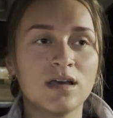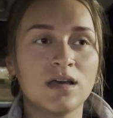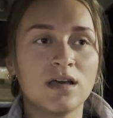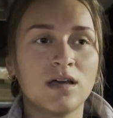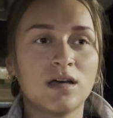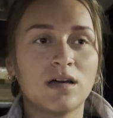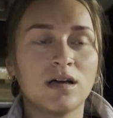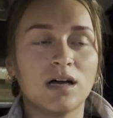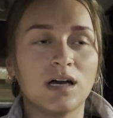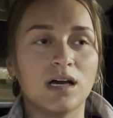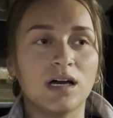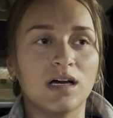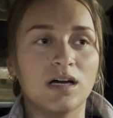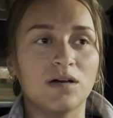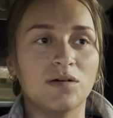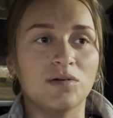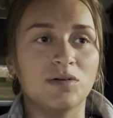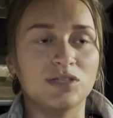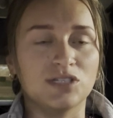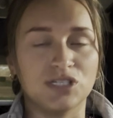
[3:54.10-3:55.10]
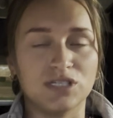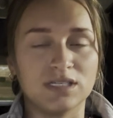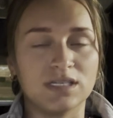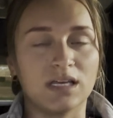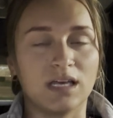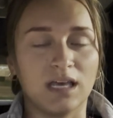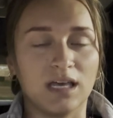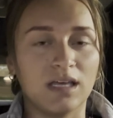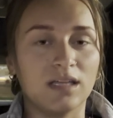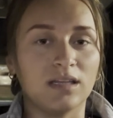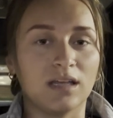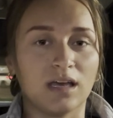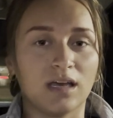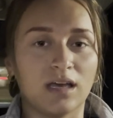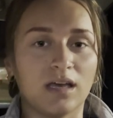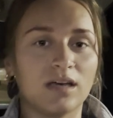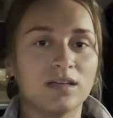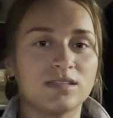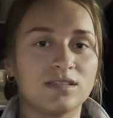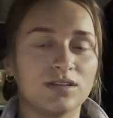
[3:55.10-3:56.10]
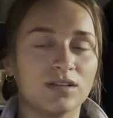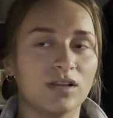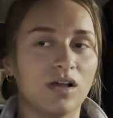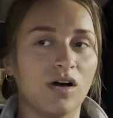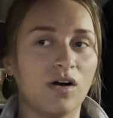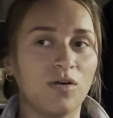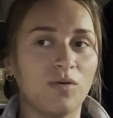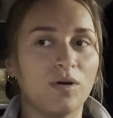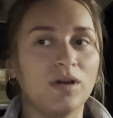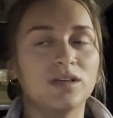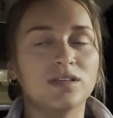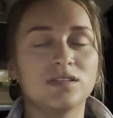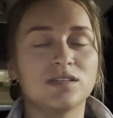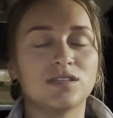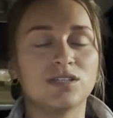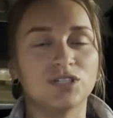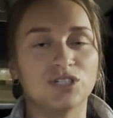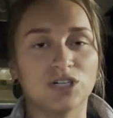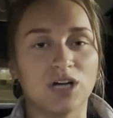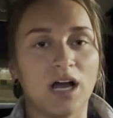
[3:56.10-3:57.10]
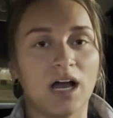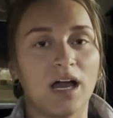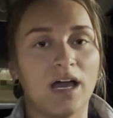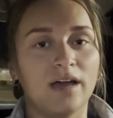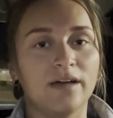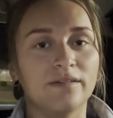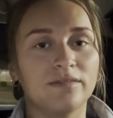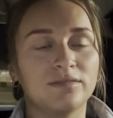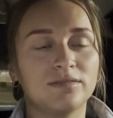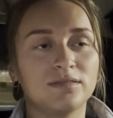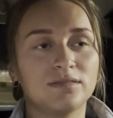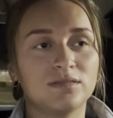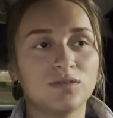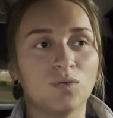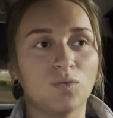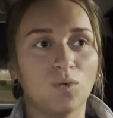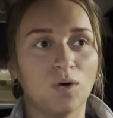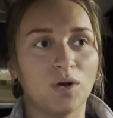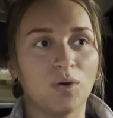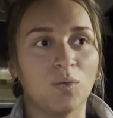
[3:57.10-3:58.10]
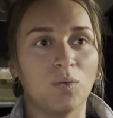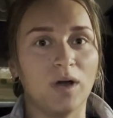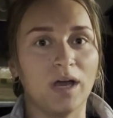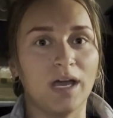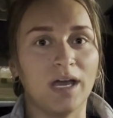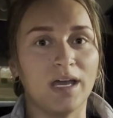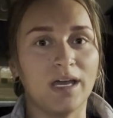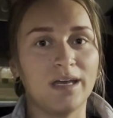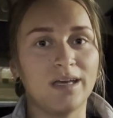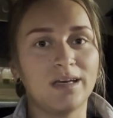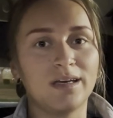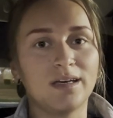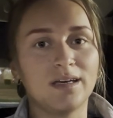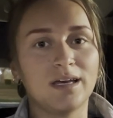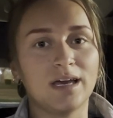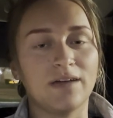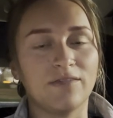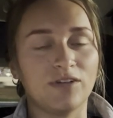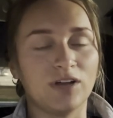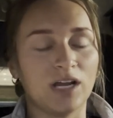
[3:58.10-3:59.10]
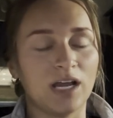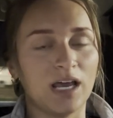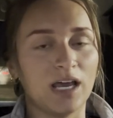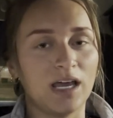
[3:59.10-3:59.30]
Uh, it's just, again, like it's a long ways to drive one way every day.